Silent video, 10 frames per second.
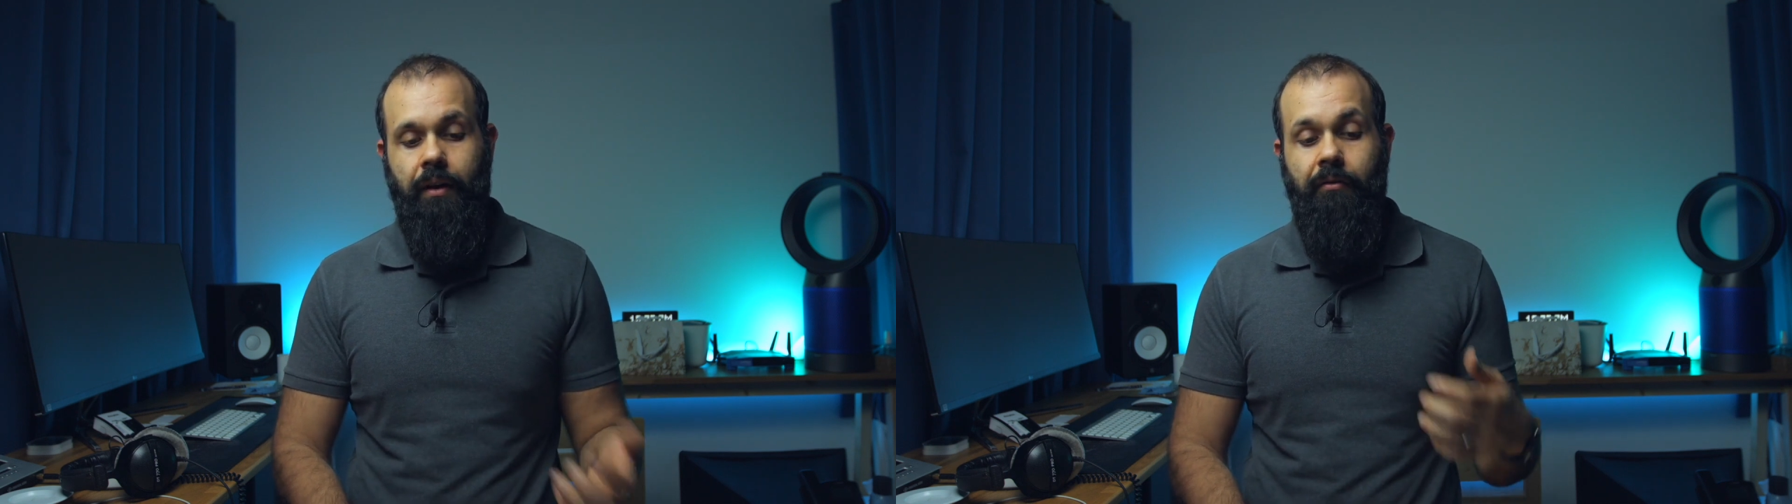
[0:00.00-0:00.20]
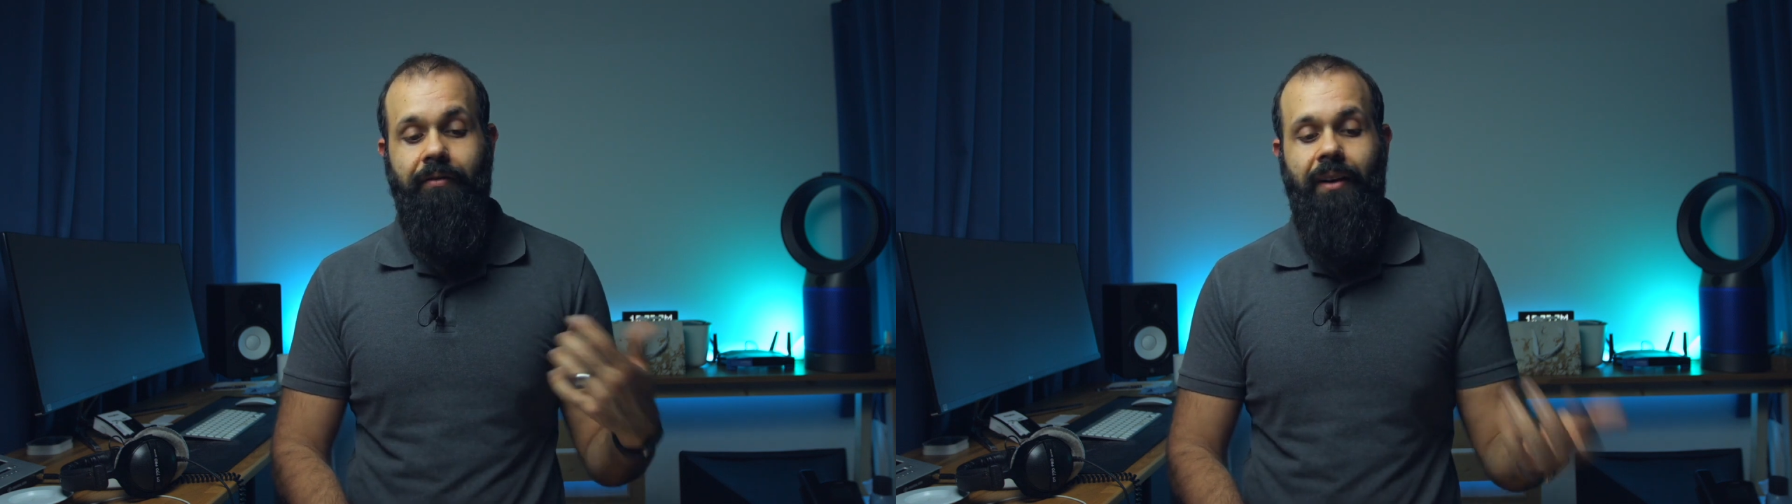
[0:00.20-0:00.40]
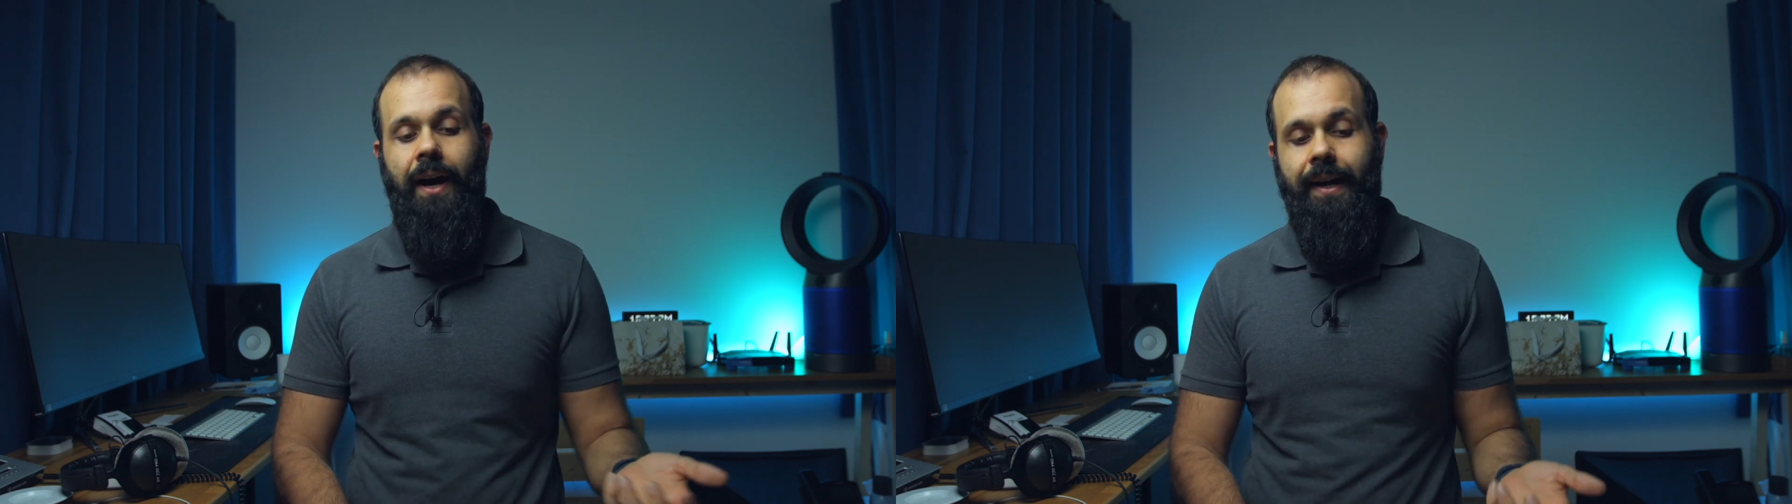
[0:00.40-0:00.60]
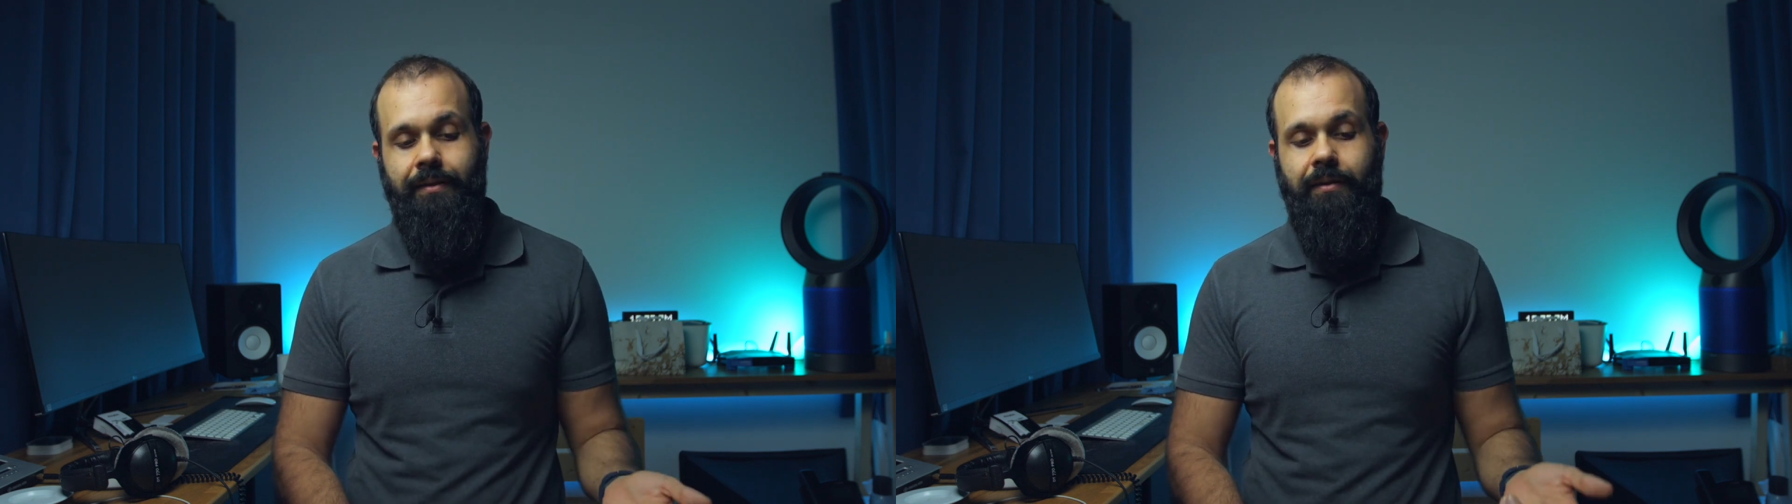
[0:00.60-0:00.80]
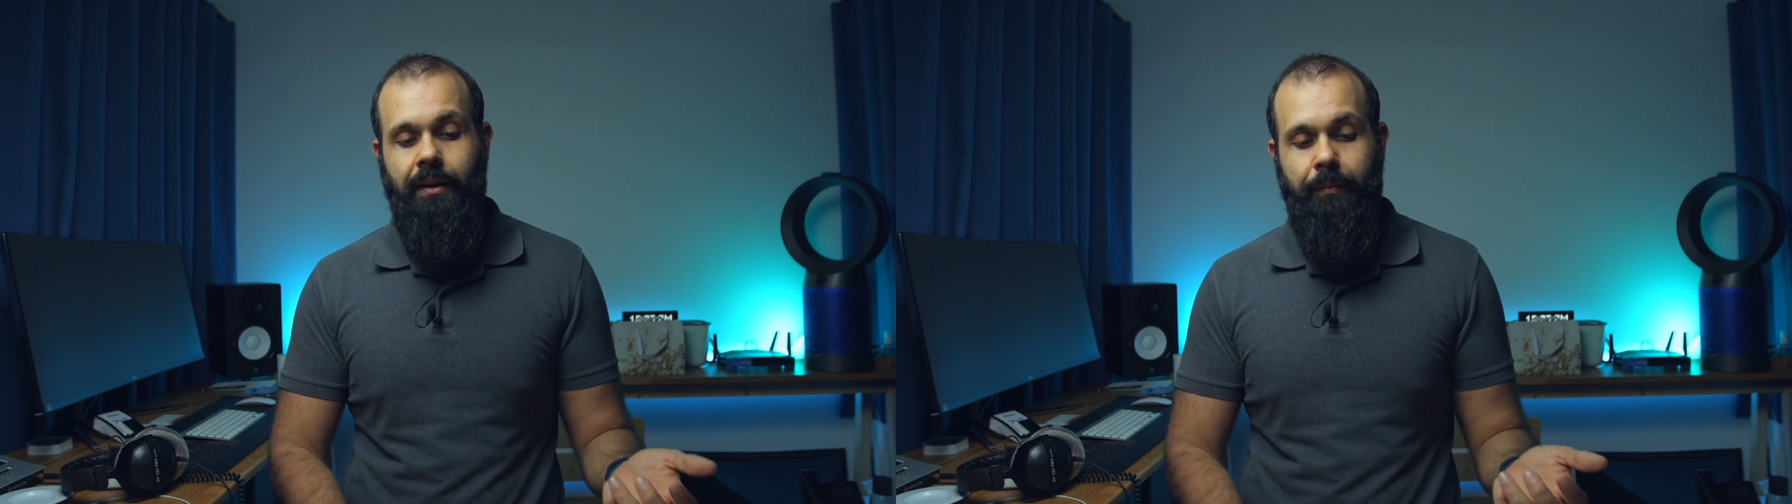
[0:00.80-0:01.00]
and
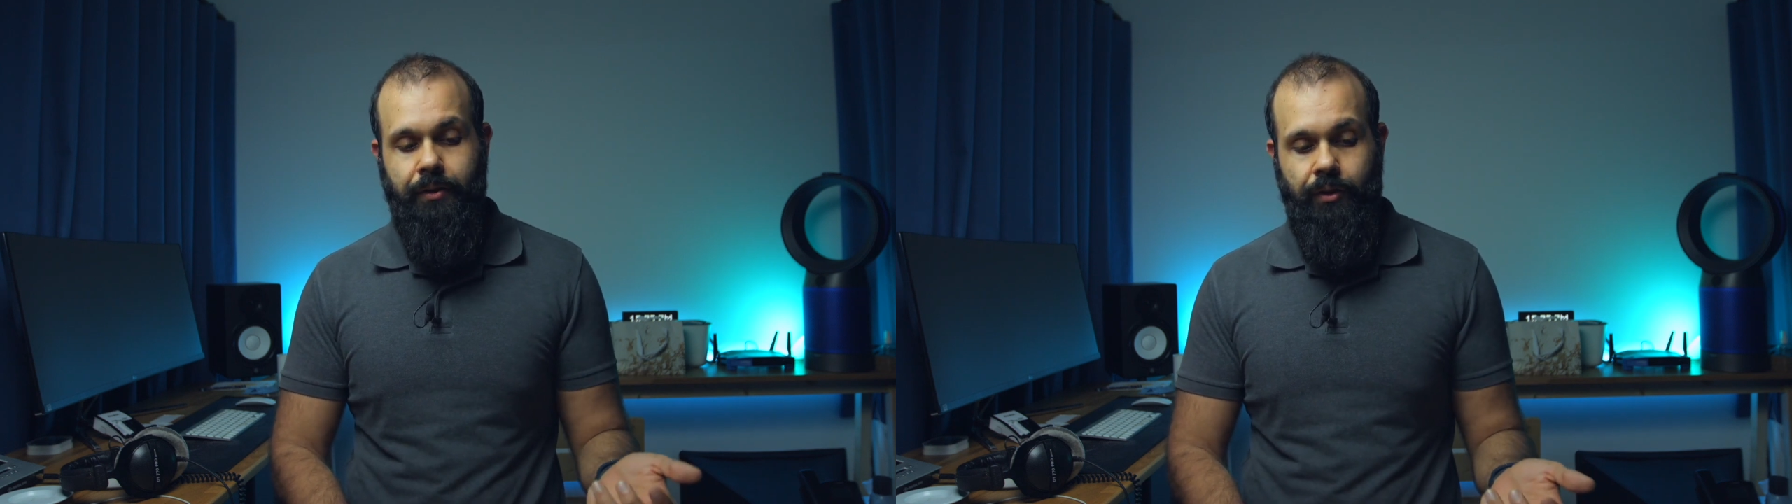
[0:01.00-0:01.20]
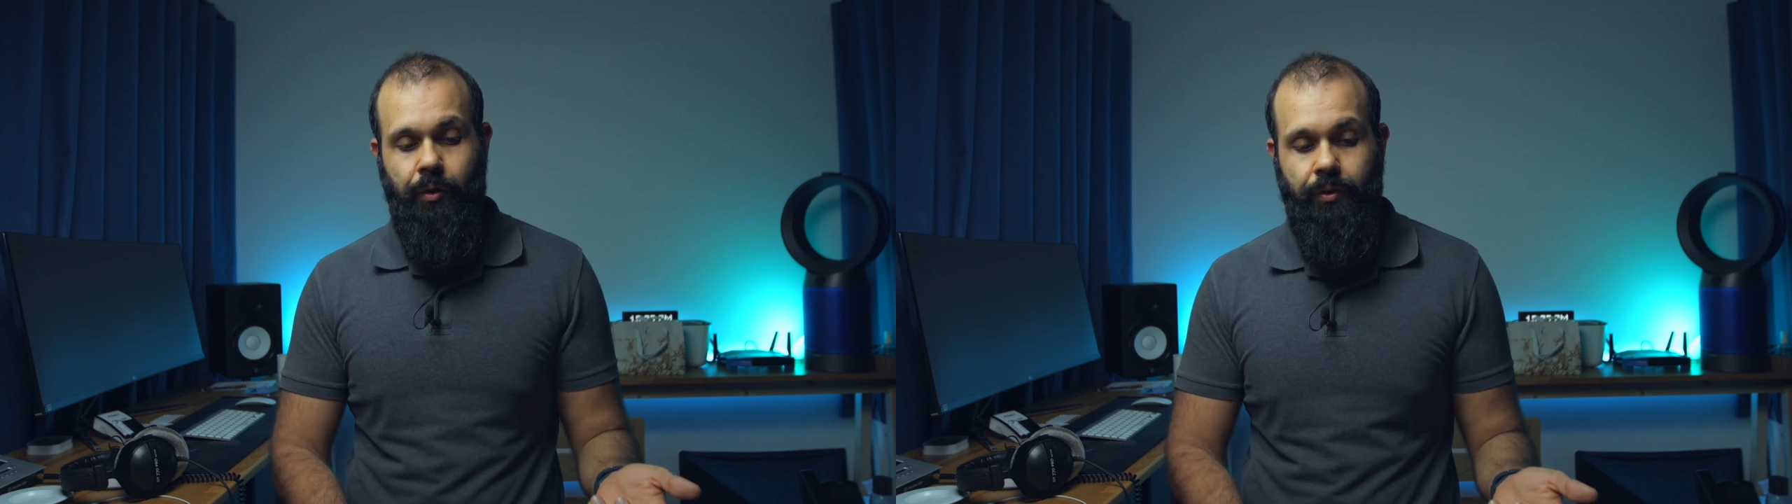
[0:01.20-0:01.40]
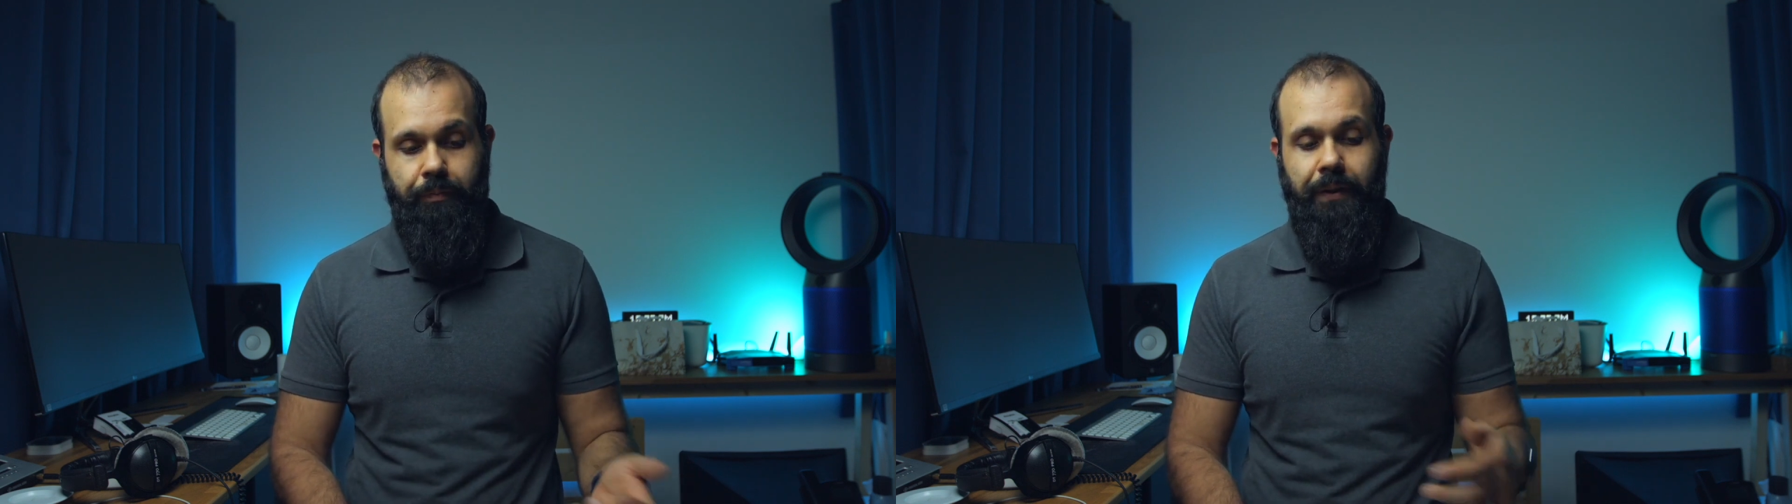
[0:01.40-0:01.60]
revise the episodes.